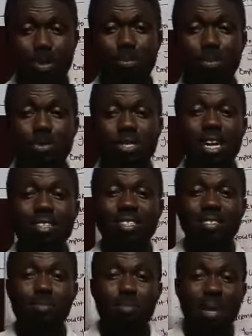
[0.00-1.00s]
purpose. That's
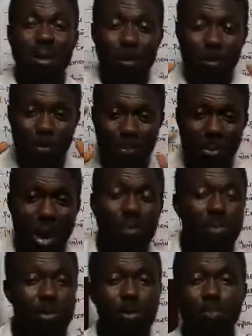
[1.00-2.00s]
the main
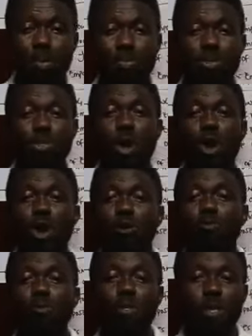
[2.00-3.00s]
primary purpose
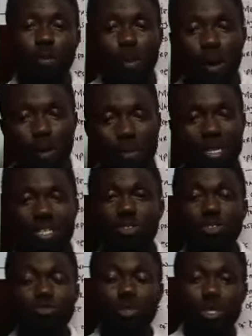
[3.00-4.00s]
of youth empowerment, is
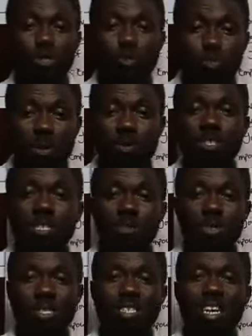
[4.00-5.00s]
to reduce poverty in
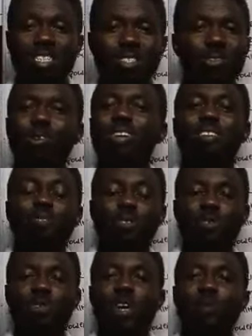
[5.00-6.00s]
a society or
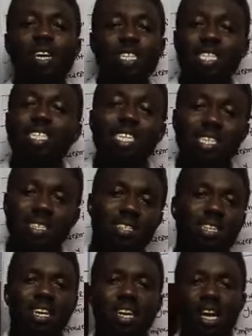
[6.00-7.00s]
even to eradicate it
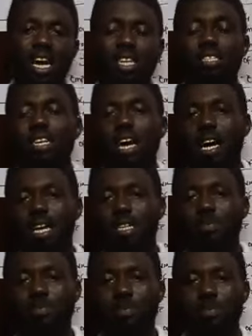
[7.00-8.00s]
entirely.
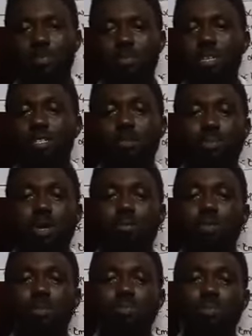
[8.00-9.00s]
That's the
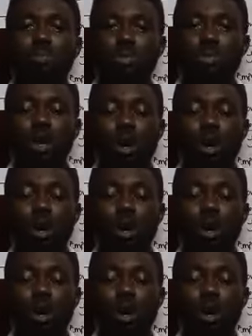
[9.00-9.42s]
primary purpose